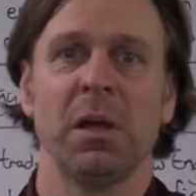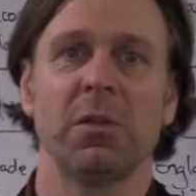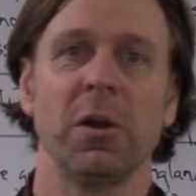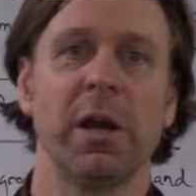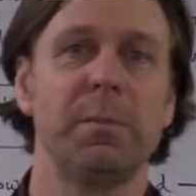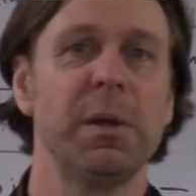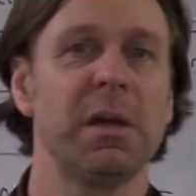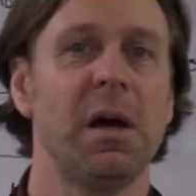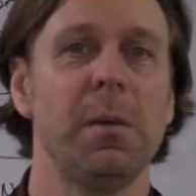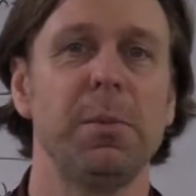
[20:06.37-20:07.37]
There had been
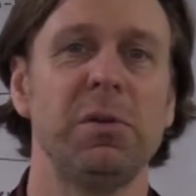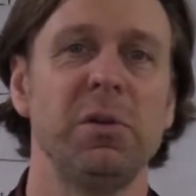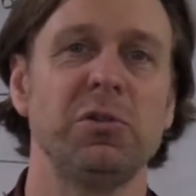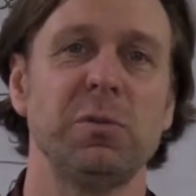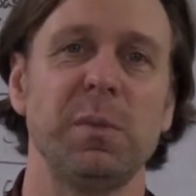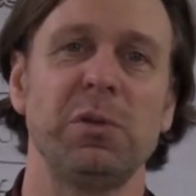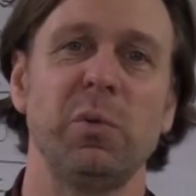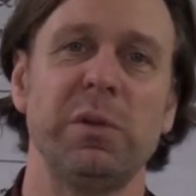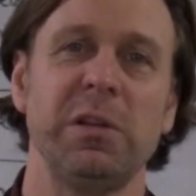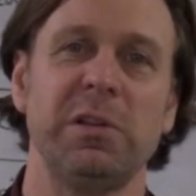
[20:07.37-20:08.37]
competition
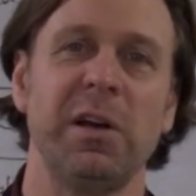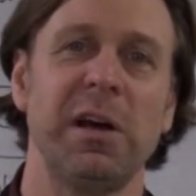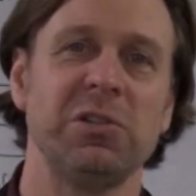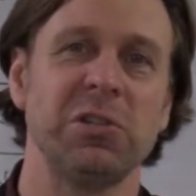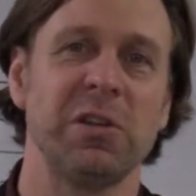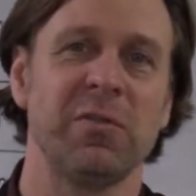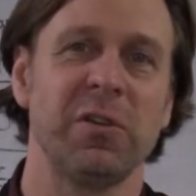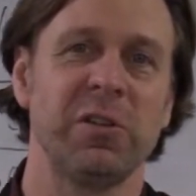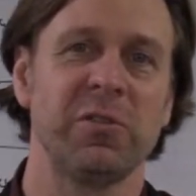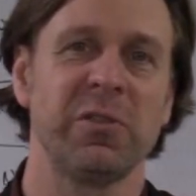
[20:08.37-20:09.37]
between the Dutch and the
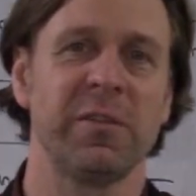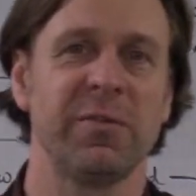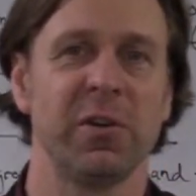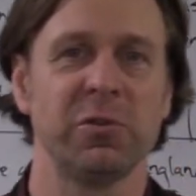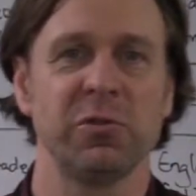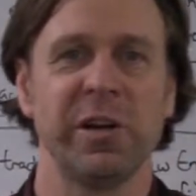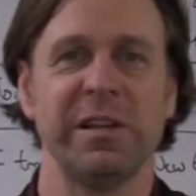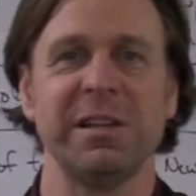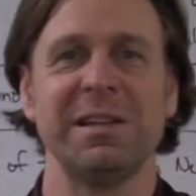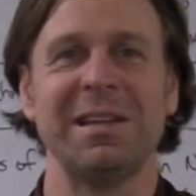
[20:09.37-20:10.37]
French for the fur
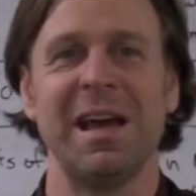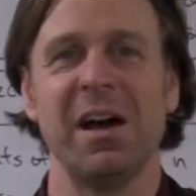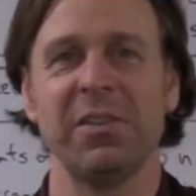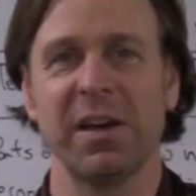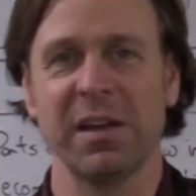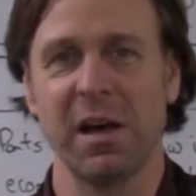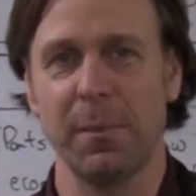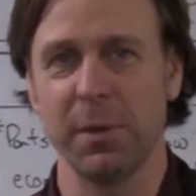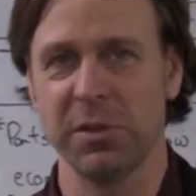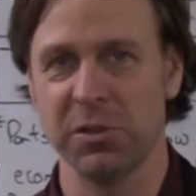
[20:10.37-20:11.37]
trade. Now that
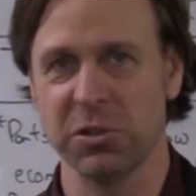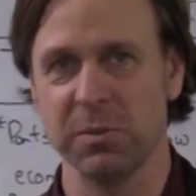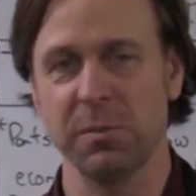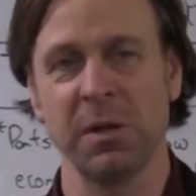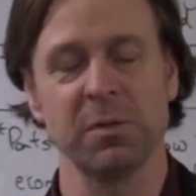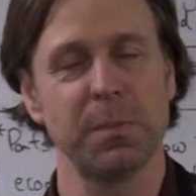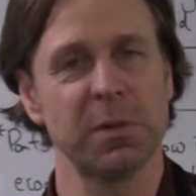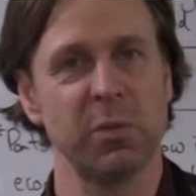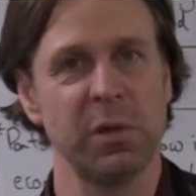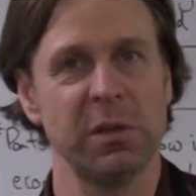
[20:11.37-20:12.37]
competition is
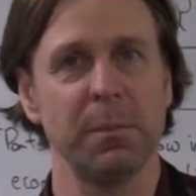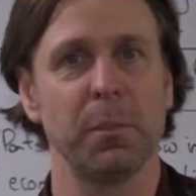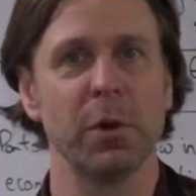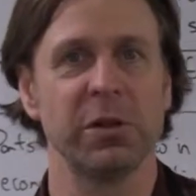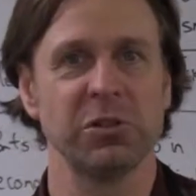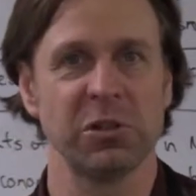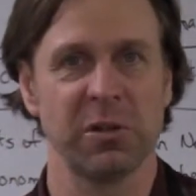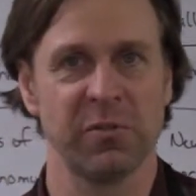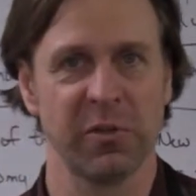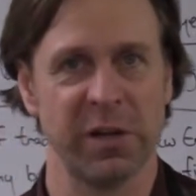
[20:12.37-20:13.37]
between the British and
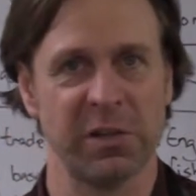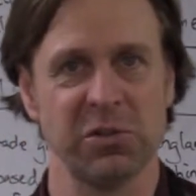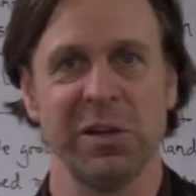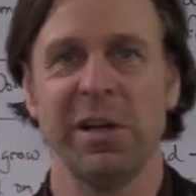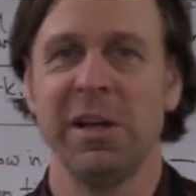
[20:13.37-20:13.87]
the French.